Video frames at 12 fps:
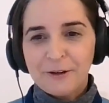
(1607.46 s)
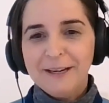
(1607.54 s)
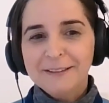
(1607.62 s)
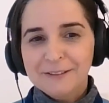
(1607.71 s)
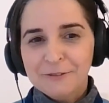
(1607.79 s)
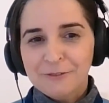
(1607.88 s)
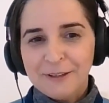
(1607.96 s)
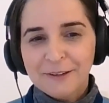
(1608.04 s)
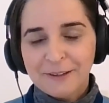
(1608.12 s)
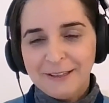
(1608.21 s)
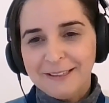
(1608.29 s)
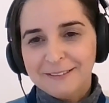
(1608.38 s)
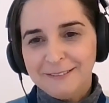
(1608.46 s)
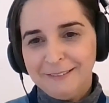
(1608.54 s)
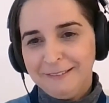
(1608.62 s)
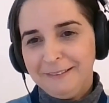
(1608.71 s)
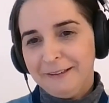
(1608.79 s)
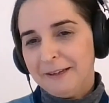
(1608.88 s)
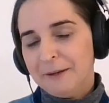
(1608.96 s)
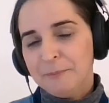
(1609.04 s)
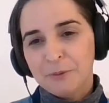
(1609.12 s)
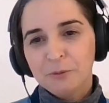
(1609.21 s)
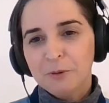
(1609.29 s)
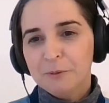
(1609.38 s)
think relatively,
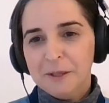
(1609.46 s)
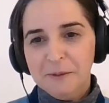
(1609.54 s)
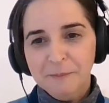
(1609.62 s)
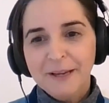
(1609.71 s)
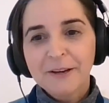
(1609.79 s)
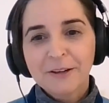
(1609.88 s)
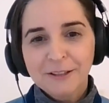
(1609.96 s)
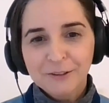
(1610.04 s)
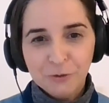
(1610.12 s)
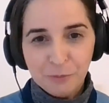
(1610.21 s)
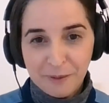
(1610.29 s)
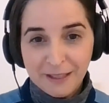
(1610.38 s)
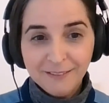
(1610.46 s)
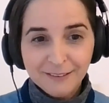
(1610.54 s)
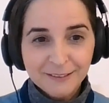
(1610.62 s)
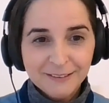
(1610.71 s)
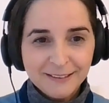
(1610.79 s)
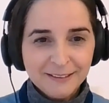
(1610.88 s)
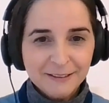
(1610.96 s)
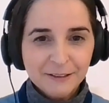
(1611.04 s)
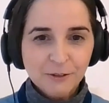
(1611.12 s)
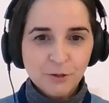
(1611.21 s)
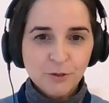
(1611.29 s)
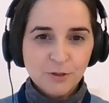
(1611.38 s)
probably early to mid,
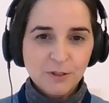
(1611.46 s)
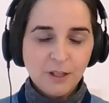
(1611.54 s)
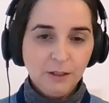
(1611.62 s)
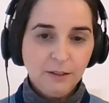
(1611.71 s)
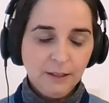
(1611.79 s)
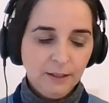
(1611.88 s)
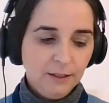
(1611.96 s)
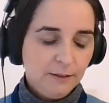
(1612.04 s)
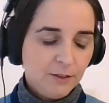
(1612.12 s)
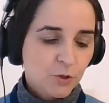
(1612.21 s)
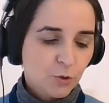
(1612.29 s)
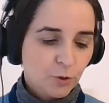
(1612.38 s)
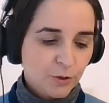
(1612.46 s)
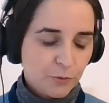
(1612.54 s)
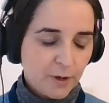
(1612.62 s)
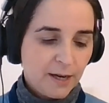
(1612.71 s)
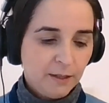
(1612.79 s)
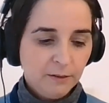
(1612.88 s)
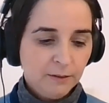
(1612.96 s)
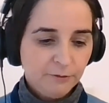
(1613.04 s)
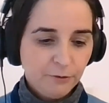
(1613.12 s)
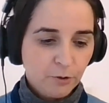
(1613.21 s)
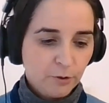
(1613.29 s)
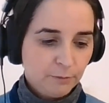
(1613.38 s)
because this course
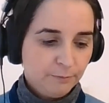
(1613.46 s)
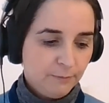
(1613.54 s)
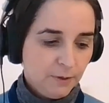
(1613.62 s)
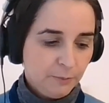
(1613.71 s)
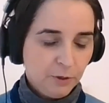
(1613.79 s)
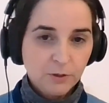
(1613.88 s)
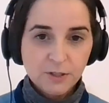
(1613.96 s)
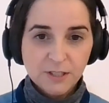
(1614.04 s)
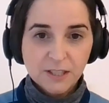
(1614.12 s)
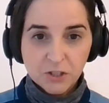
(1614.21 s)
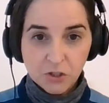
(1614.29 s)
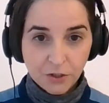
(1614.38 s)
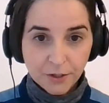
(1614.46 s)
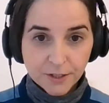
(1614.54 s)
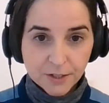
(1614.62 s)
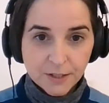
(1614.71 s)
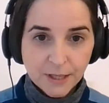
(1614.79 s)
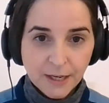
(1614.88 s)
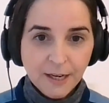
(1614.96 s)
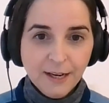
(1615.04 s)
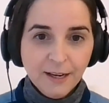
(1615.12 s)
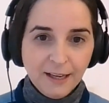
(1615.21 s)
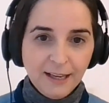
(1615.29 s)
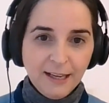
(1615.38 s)
ran for about 6 years,
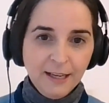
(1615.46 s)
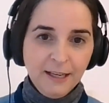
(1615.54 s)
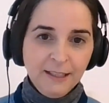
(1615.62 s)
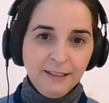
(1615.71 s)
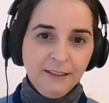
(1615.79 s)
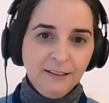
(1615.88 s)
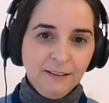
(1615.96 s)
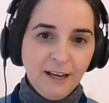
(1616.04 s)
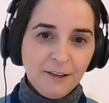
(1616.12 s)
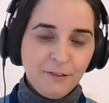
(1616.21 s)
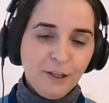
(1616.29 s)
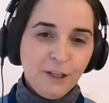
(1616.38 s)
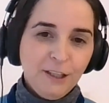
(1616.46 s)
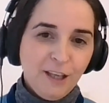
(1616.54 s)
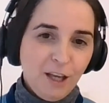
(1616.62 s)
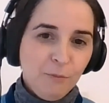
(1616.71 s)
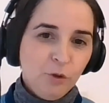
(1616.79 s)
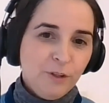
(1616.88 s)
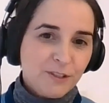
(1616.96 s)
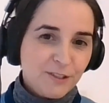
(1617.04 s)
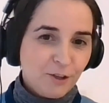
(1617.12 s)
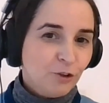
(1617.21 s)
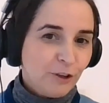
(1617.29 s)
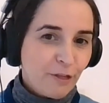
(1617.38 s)
and I think he came on the
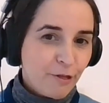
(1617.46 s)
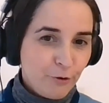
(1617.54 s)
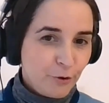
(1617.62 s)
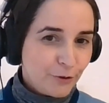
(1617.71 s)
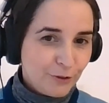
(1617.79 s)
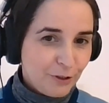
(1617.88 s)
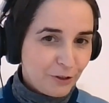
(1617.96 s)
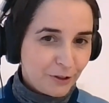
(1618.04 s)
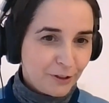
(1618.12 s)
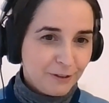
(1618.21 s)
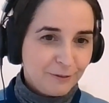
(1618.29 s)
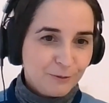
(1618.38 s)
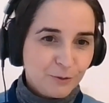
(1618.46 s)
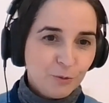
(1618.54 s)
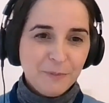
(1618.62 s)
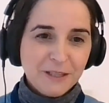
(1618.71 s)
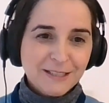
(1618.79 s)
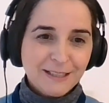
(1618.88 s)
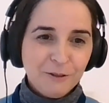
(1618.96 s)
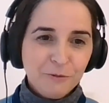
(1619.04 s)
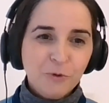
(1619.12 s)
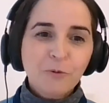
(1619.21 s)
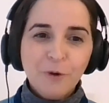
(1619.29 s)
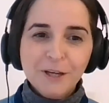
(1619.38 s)
second and third year. Basically,
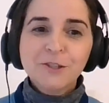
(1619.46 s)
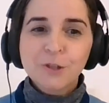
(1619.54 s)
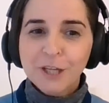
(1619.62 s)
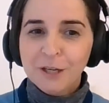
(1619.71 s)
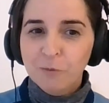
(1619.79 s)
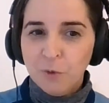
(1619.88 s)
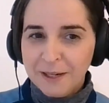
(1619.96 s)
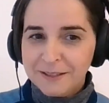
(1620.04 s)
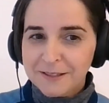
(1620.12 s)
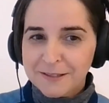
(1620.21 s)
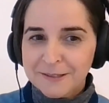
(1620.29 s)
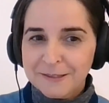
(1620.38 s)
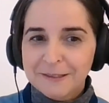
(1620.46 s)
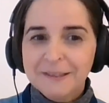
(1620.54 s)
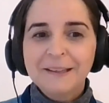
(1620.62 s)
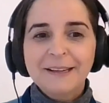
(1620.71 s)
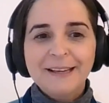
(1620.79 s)
we went to him once,